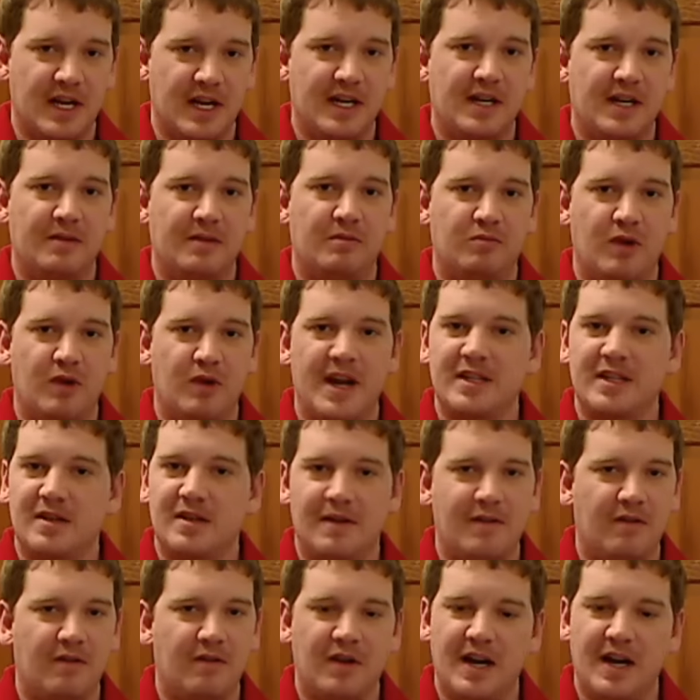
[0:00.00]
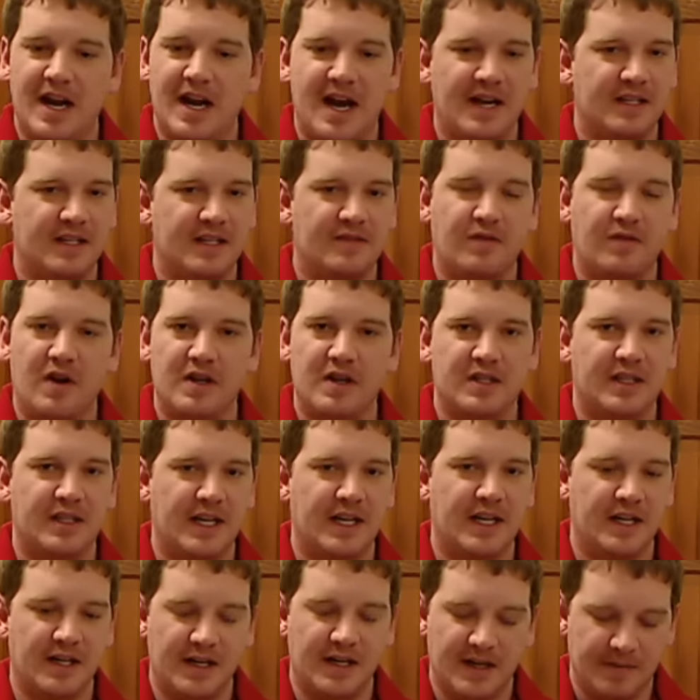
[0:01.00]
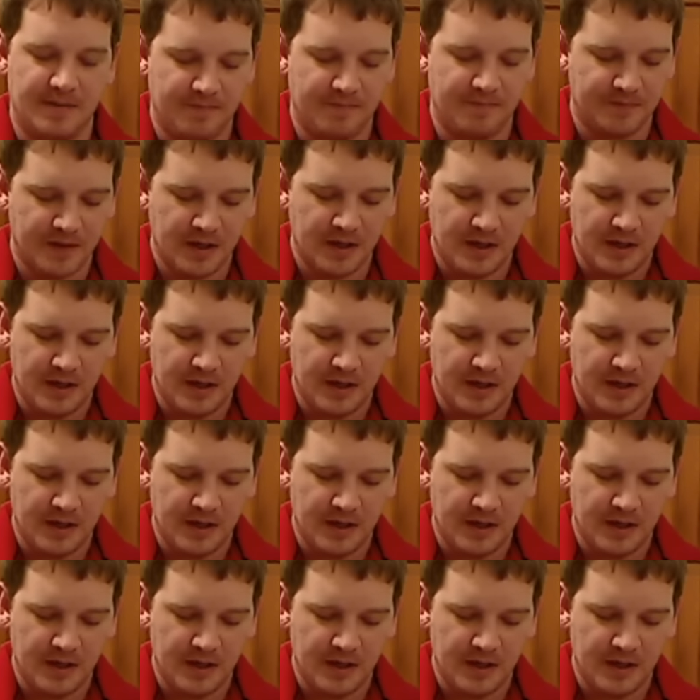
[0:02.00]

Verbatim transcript: any razor I've ever had as far as cleaning up.